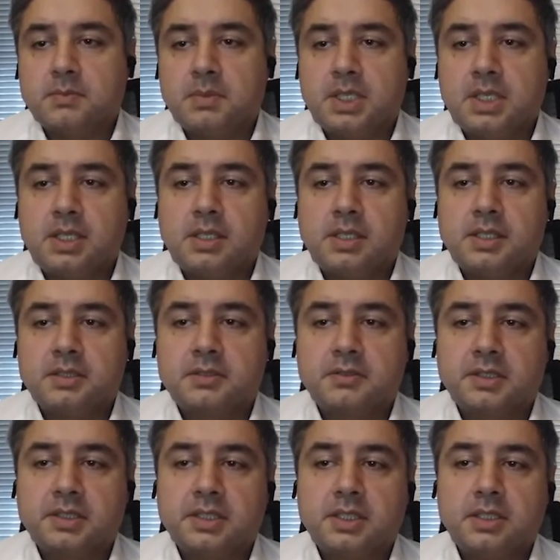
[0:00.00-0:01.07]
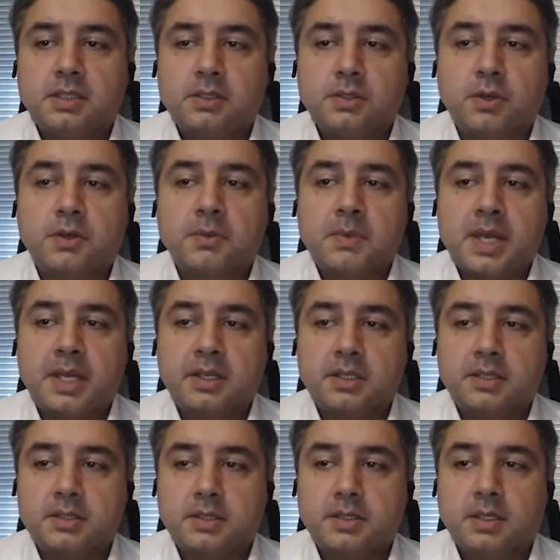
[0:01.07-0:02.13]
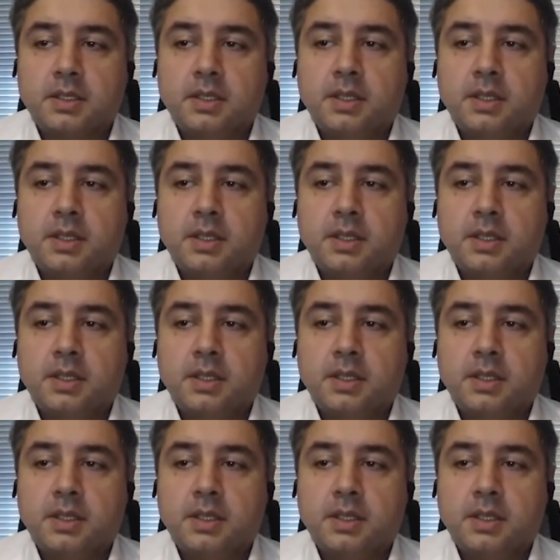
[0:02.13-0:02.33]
meaning literally your manager,